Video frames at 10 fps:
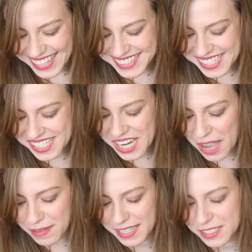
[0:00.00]
It's a
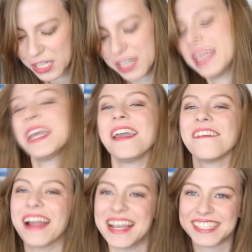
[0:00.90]
Shopkins cookie
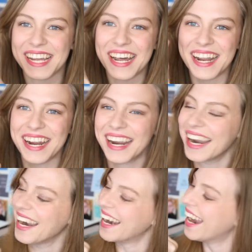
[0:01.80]

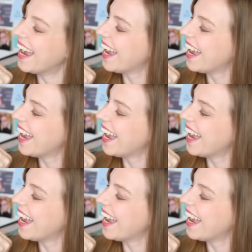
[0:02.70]
eraser.